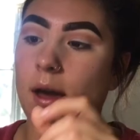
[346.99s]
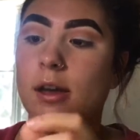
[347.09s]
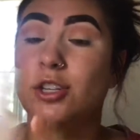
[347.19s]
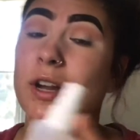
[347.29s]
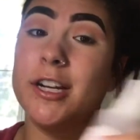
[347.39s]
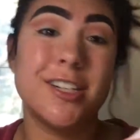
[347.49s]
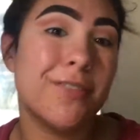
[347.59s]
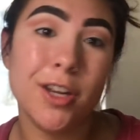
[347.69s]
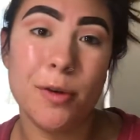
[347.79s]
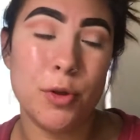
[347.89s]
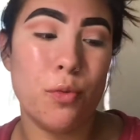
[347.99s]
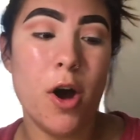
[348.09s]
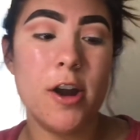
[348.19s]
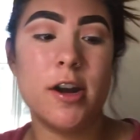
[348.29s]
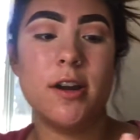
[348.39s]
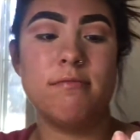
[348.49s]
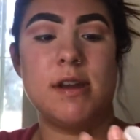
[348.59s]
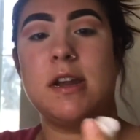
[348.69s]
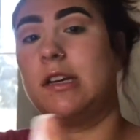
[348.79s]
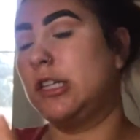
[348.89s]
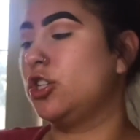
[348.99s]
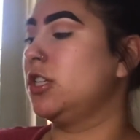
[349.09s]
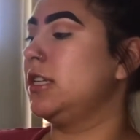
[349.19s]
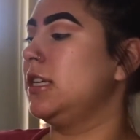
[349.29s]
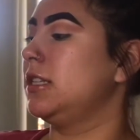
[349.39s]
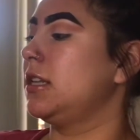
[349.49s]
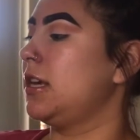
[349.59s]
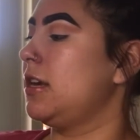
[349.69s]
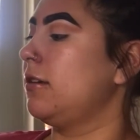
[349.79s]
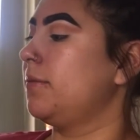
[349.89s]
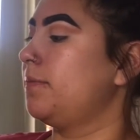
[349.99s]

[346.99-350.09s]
So now I just fill it up with water, and I can just easily